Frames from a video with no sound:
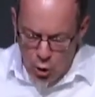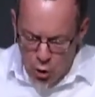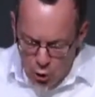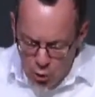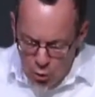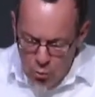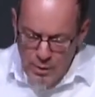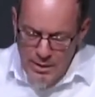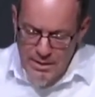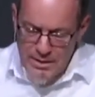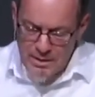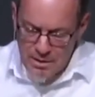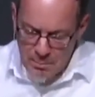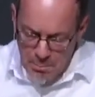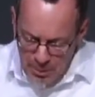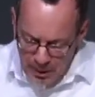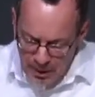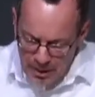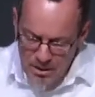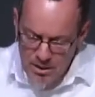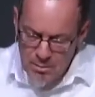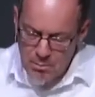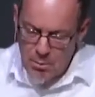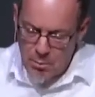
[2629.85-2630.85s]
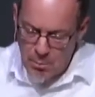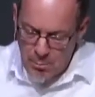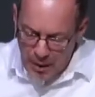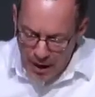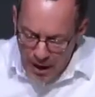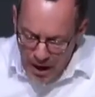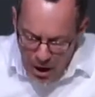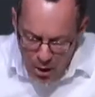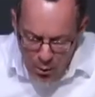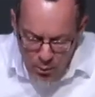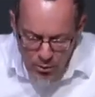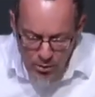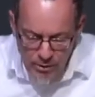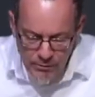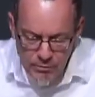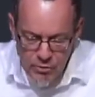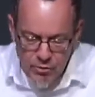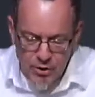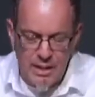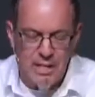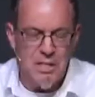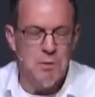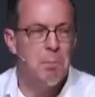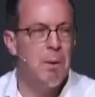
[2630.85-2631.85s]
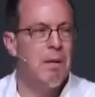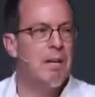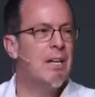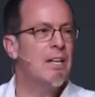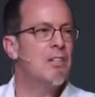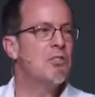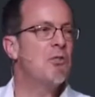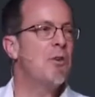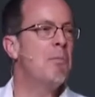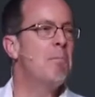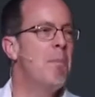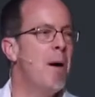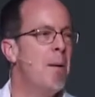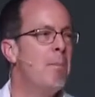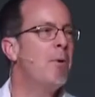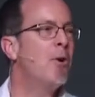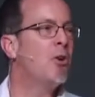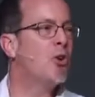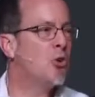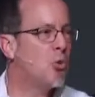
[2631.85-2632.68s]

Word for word: always dependable power of grace because remember,